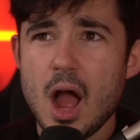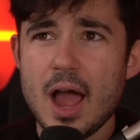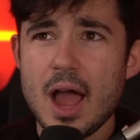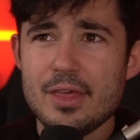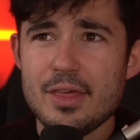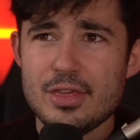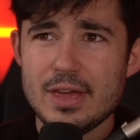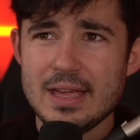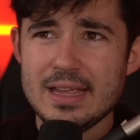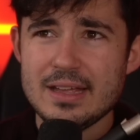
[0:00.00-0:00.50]
I
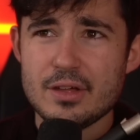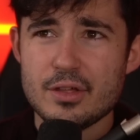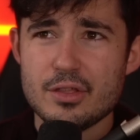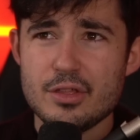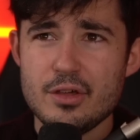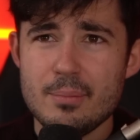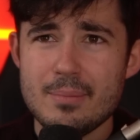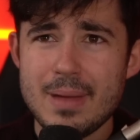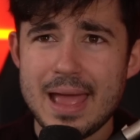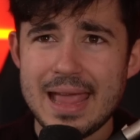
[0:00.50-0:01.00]
think
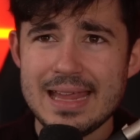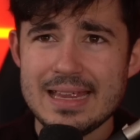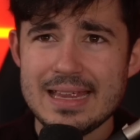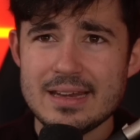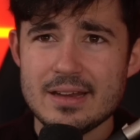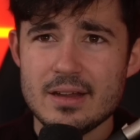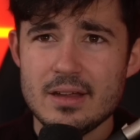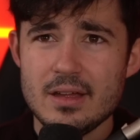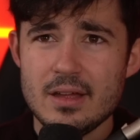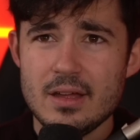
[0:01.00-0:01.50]
the
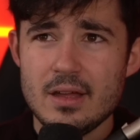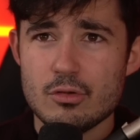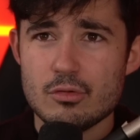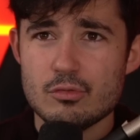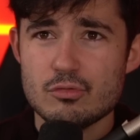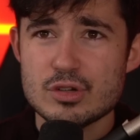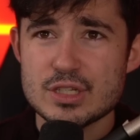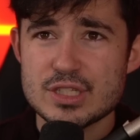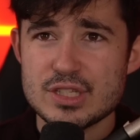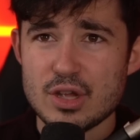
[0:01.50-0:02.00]
main
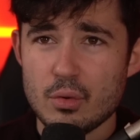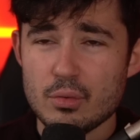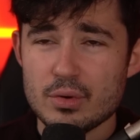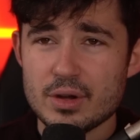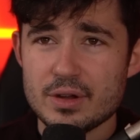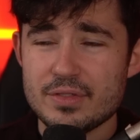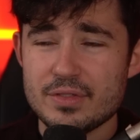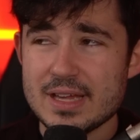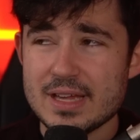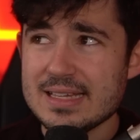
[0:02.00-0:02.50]
result
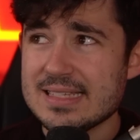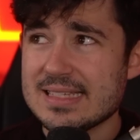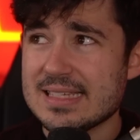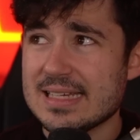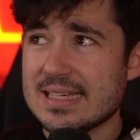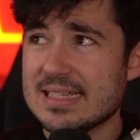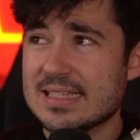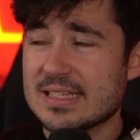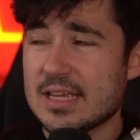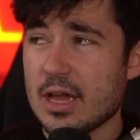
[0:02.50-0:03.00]
of this
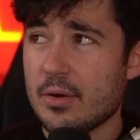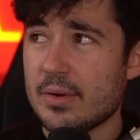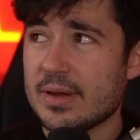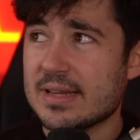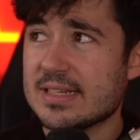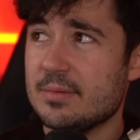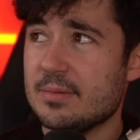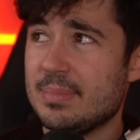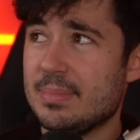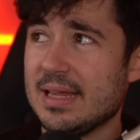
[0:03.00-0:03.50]
is going
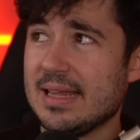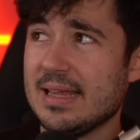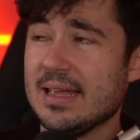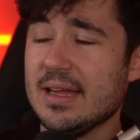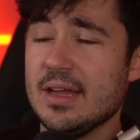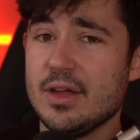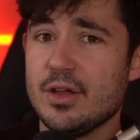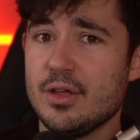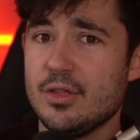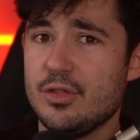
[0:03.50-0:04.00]
to be
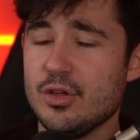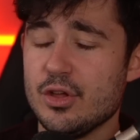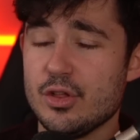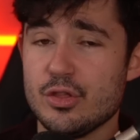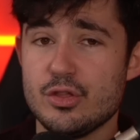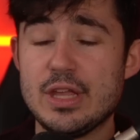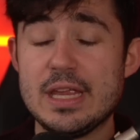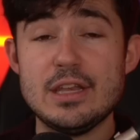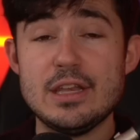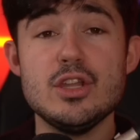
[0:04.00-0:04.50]
that
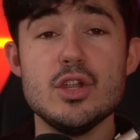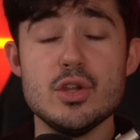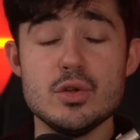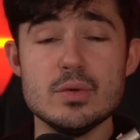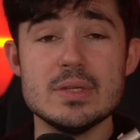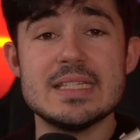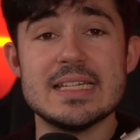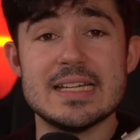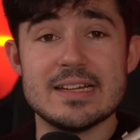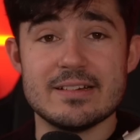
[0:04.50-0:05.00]
the new
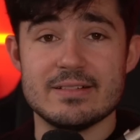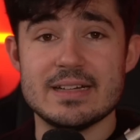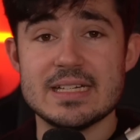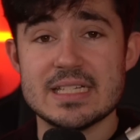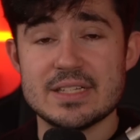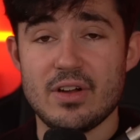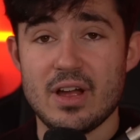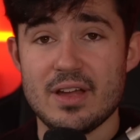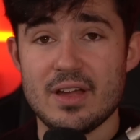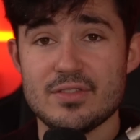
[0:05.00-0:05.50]

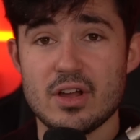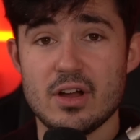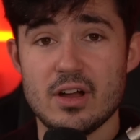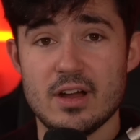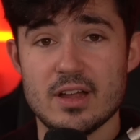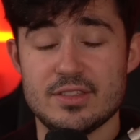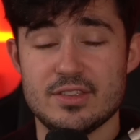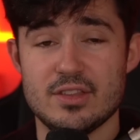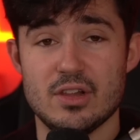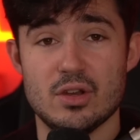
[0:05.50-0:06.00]
Series 5
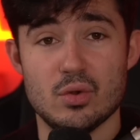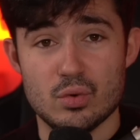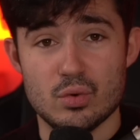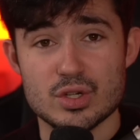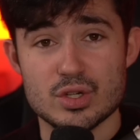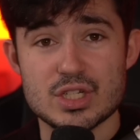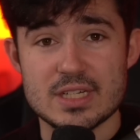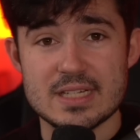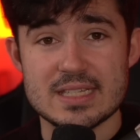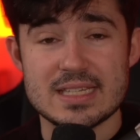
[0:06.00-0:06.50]
card that
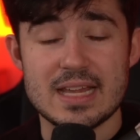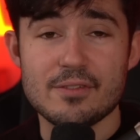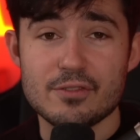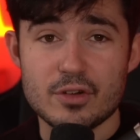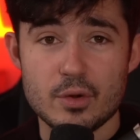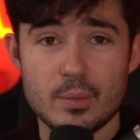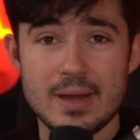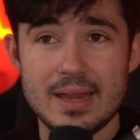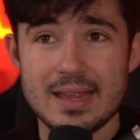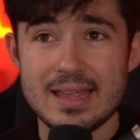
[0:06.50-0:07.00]
launches
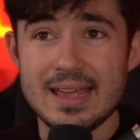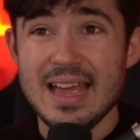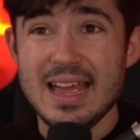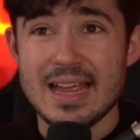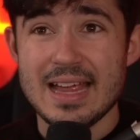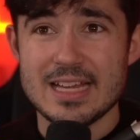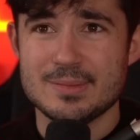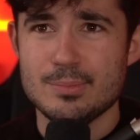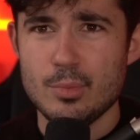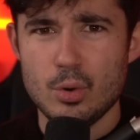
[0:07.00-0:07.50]
every week
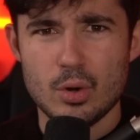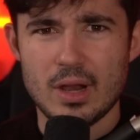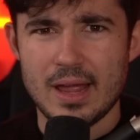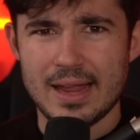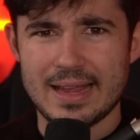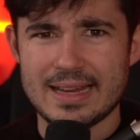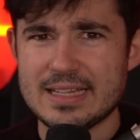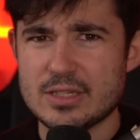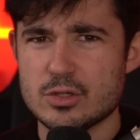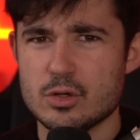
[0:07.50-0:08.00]
is more
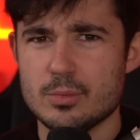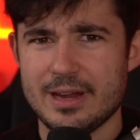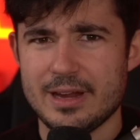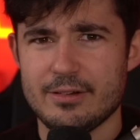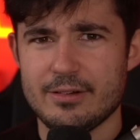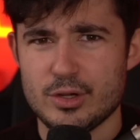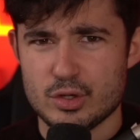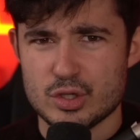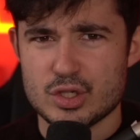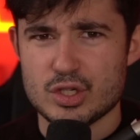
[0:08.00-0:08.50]
likely to
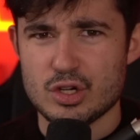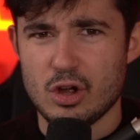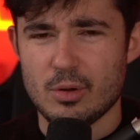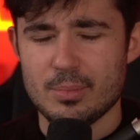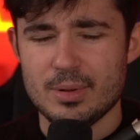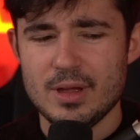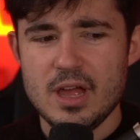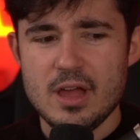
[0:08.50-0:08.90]
appear in your shop,